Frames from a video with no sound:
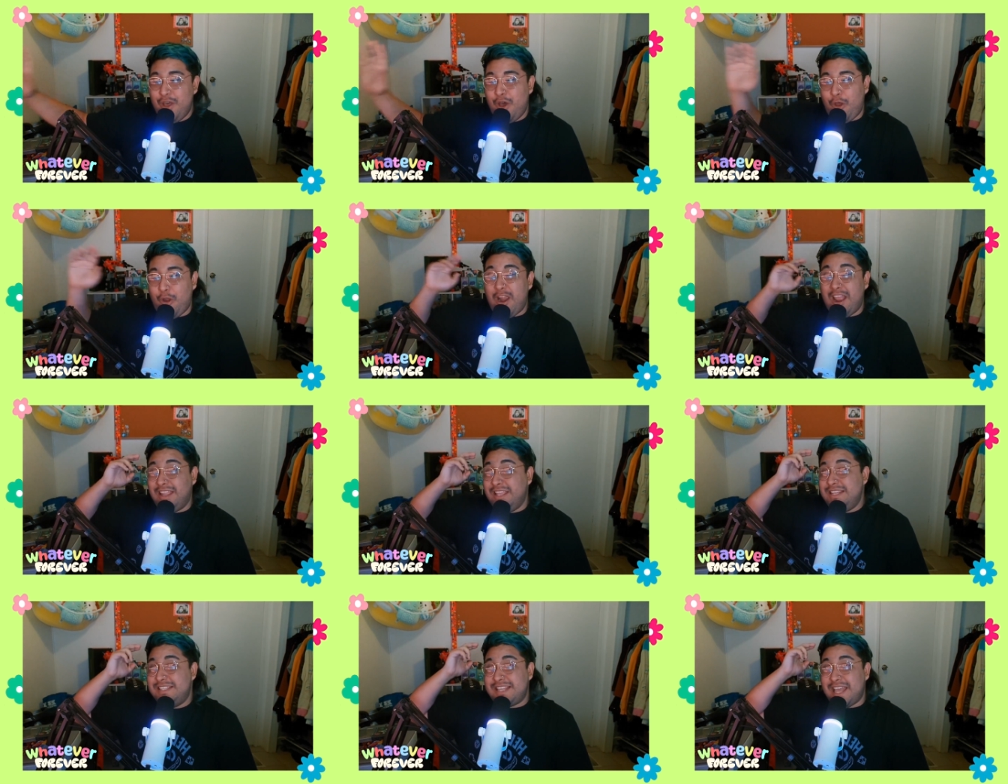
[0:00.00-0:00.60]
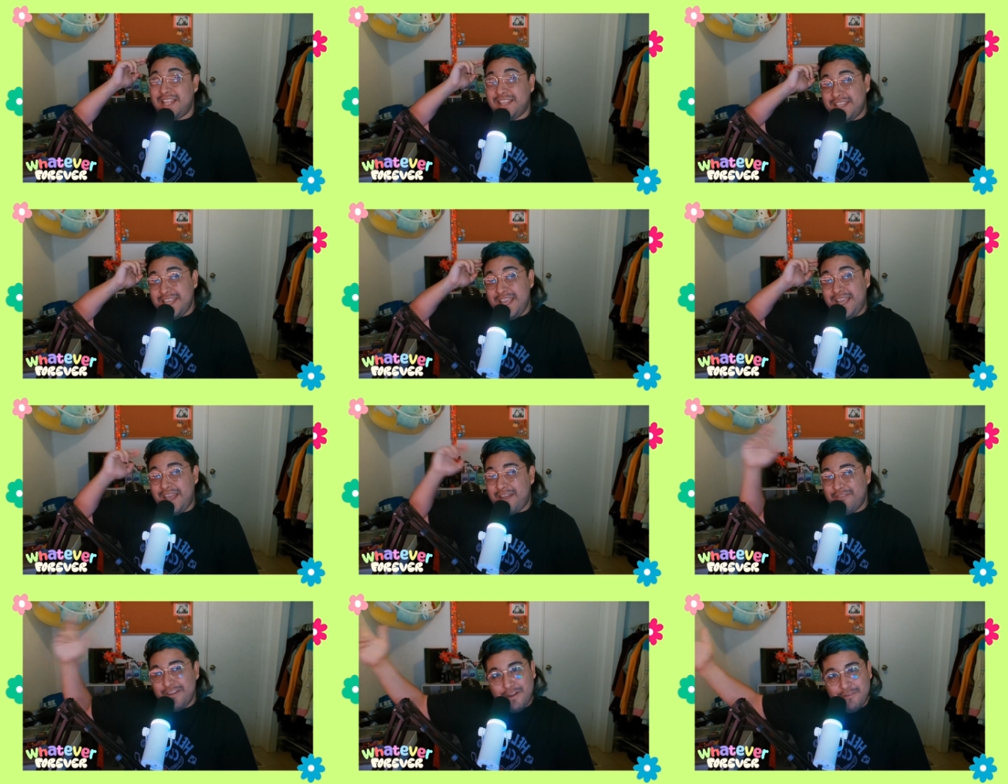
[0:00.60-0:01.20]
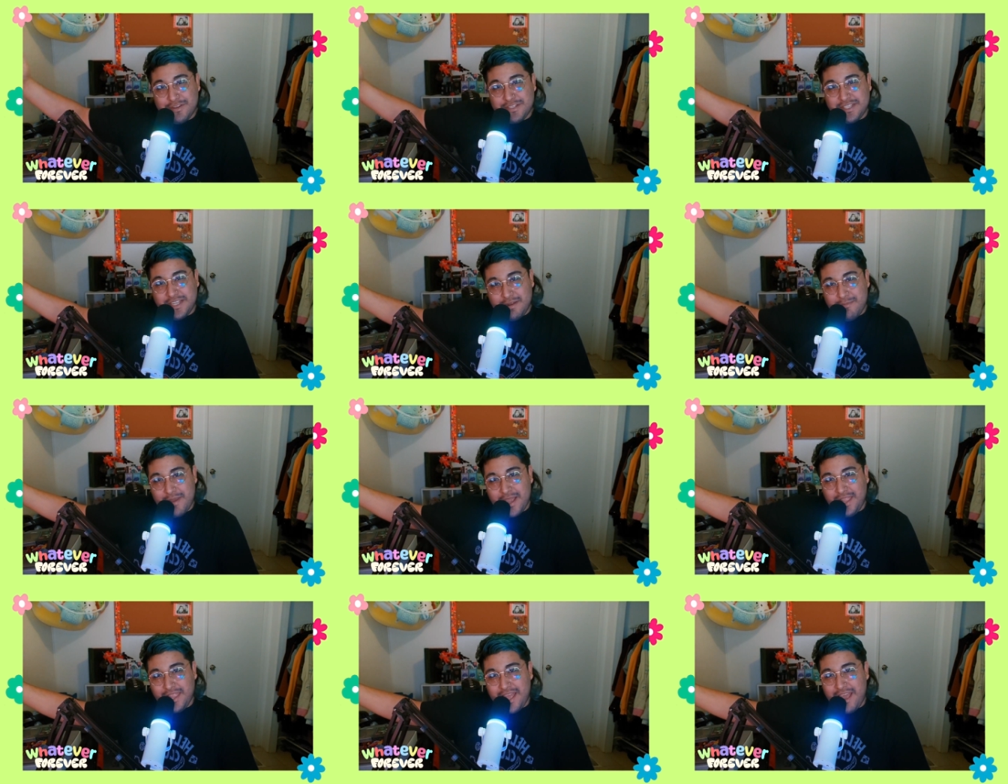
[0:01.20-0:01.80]
or at least I think I've never seen in
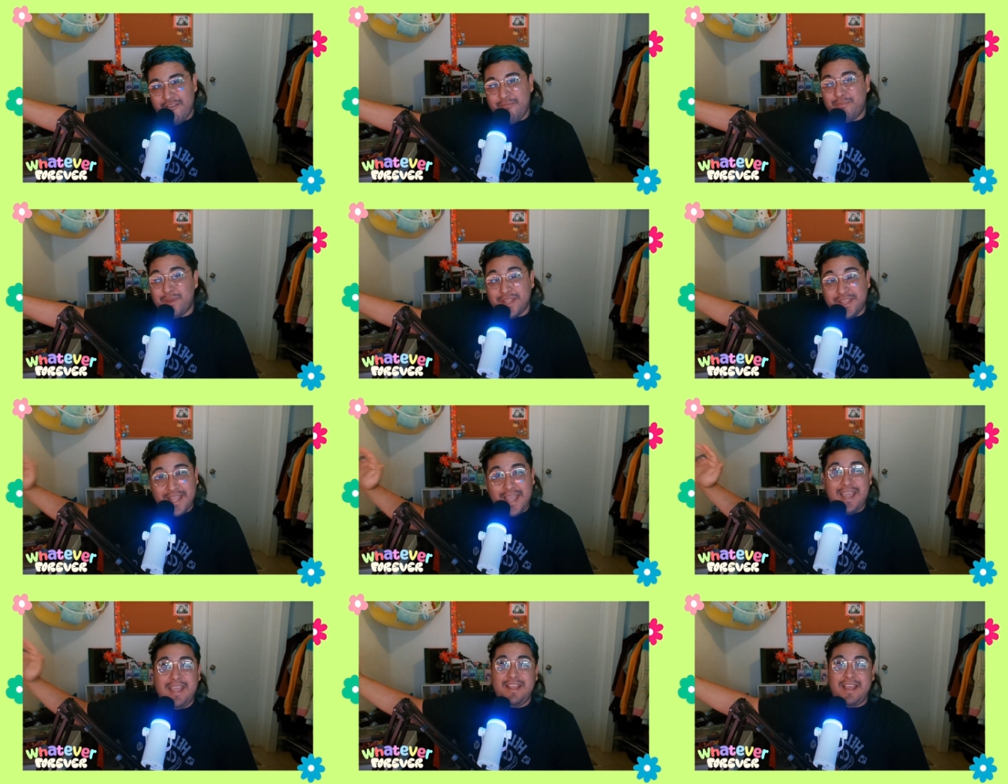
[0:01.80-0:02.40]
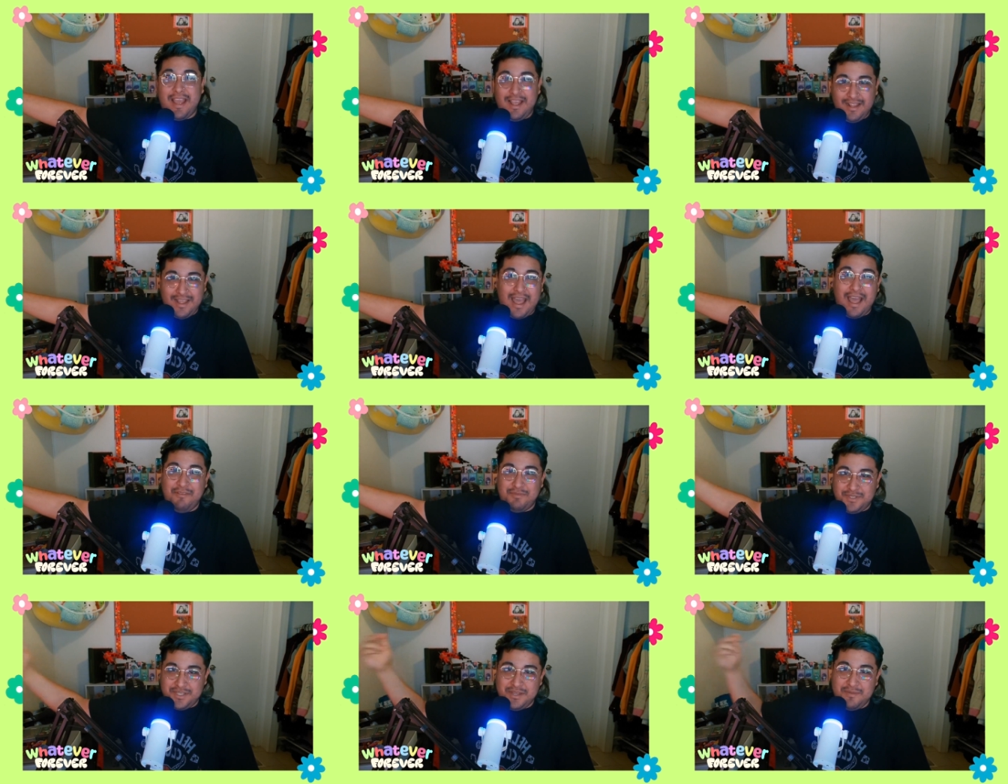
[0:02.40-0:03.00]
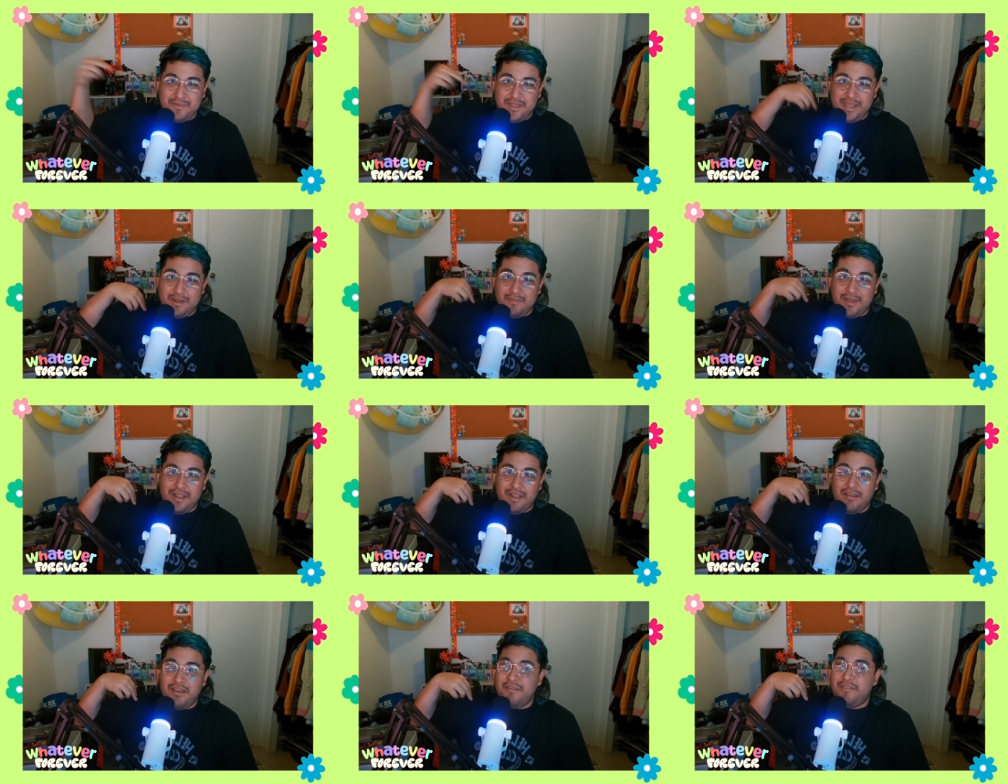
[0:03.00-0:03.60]
my life, but they have seen me in my
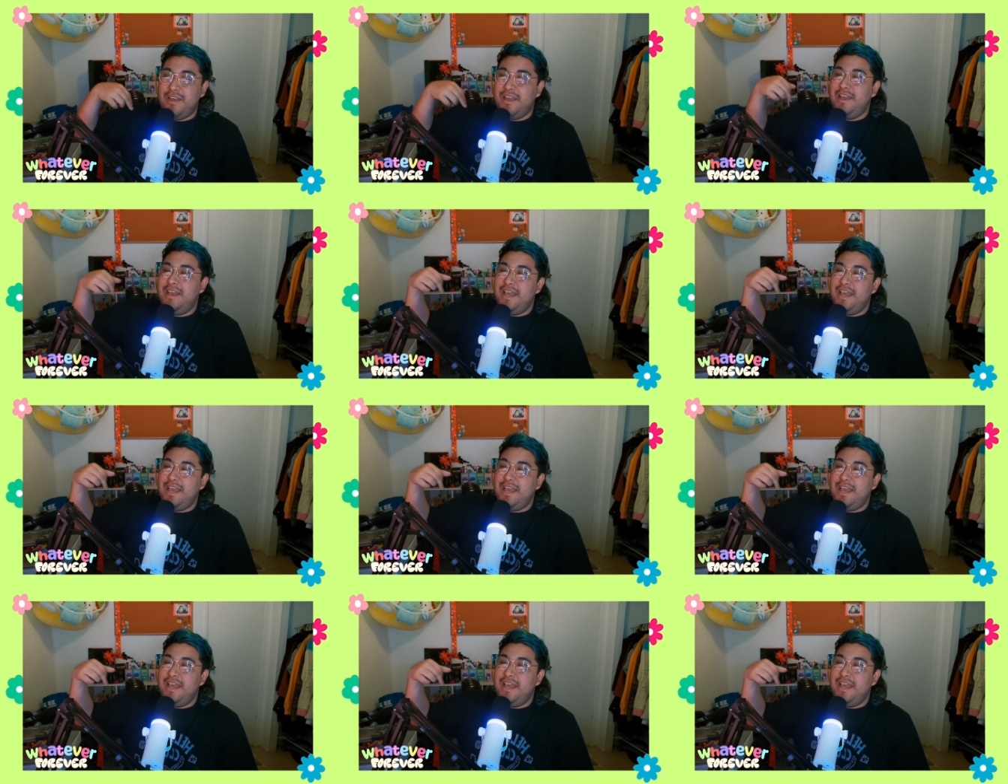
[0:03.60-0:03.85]
life,